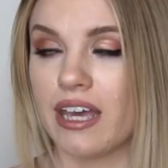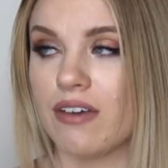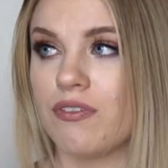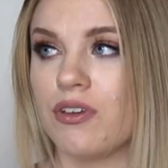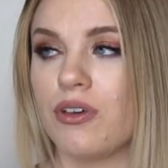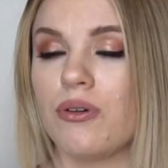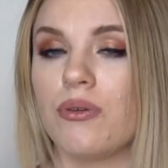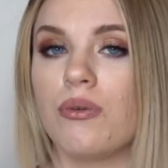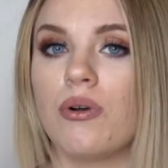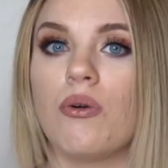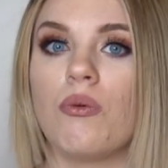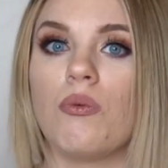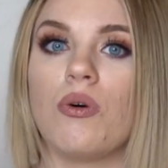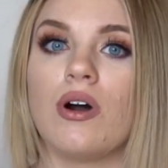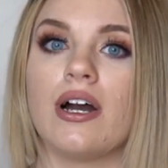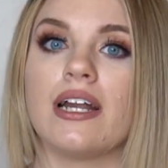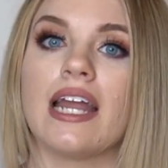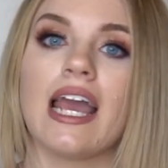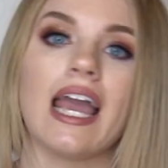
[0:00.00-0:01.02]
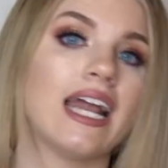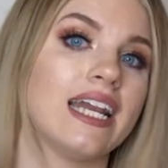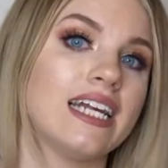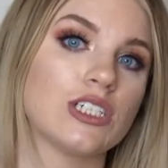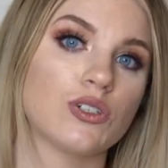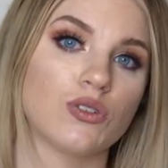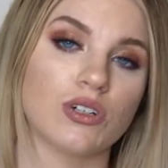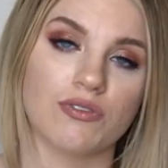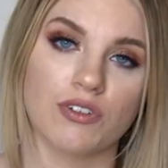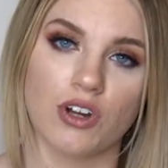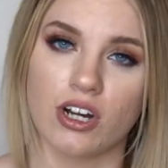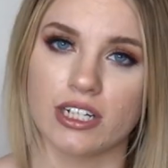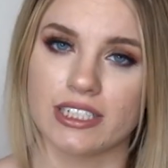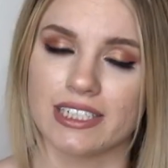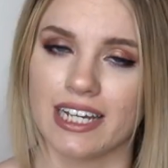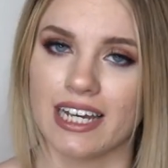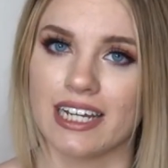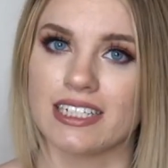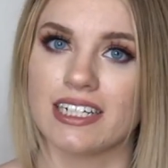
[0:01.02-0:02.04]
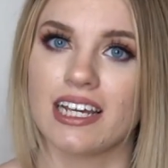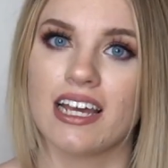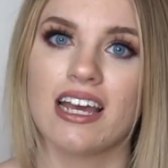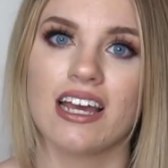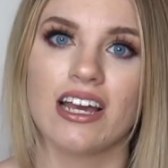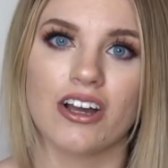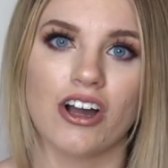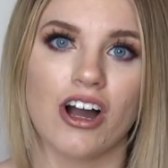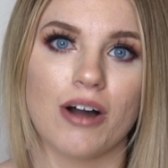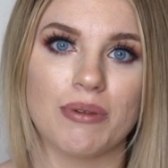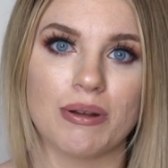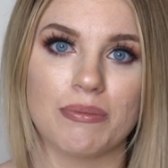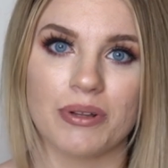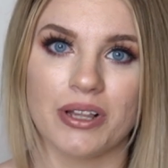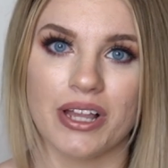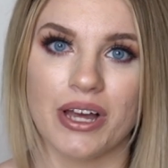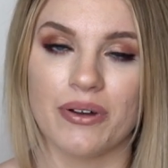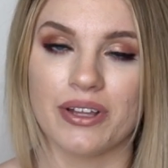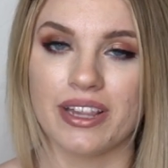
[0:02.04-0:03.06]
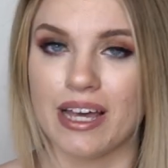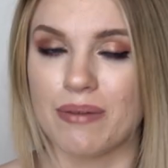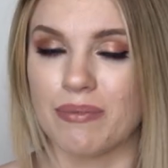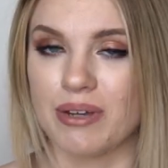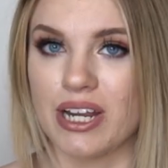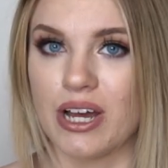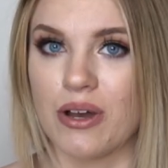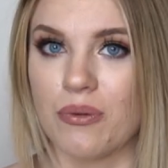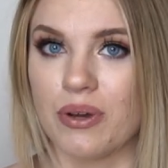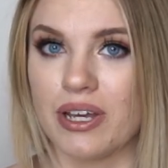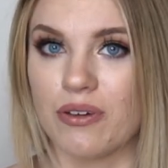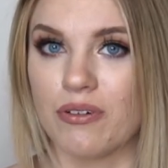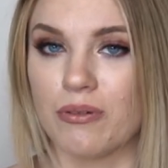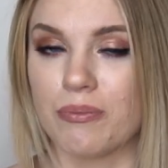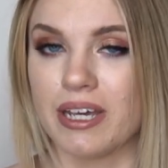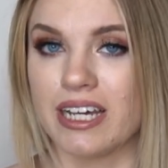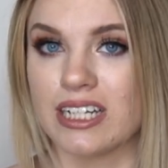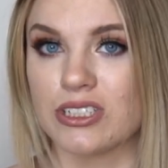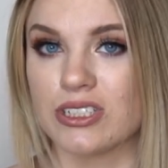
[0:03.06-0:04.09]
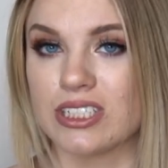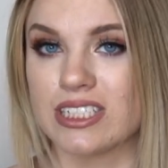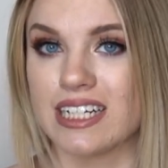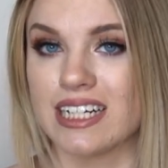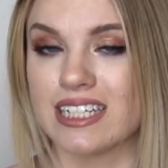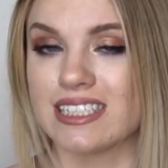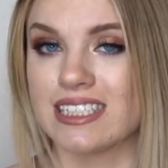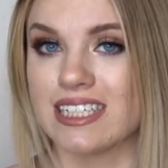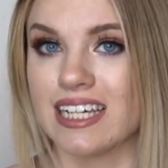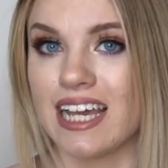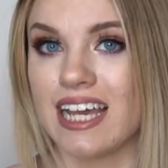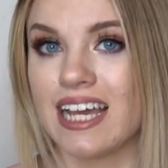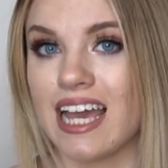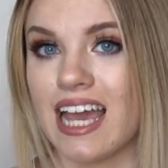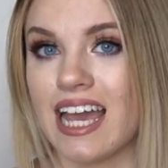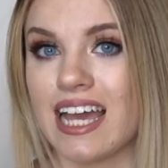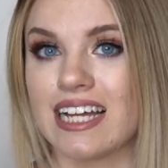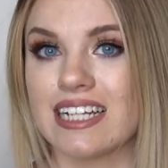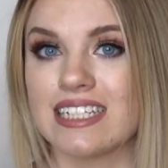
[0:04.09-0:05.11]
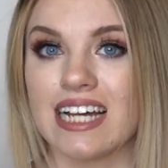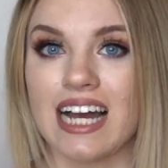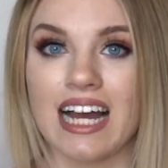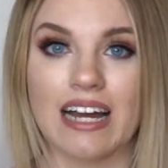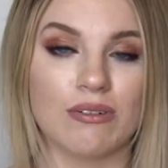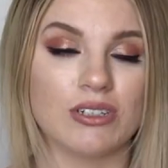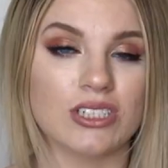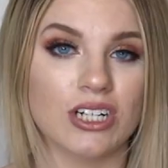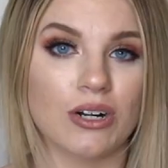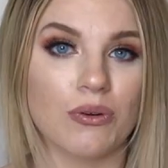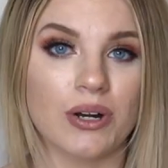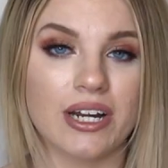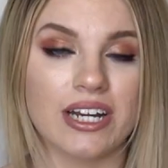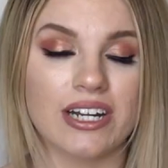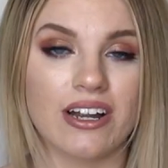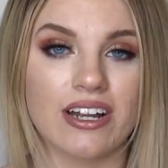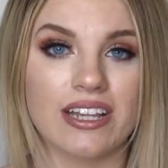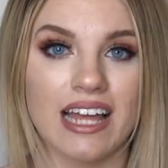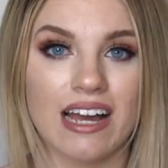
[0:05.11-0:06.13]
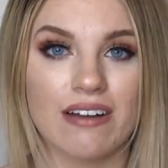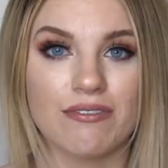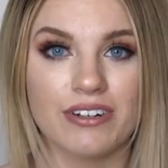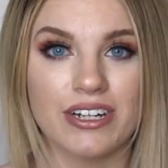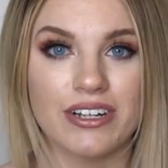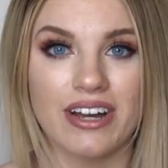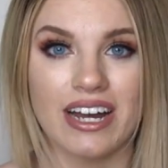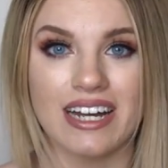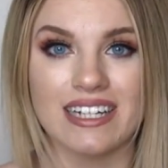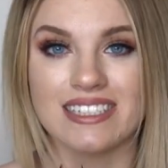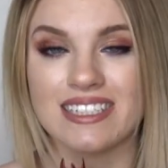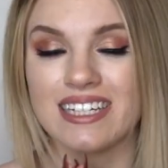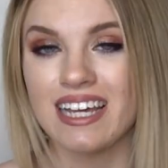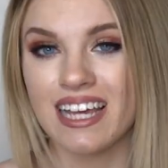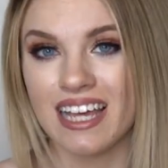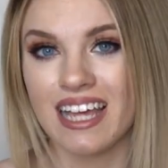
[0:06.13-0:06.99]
If you want any sort of content, comment below and let me know what you would be interested in seeing, and I will start working on that for you guys.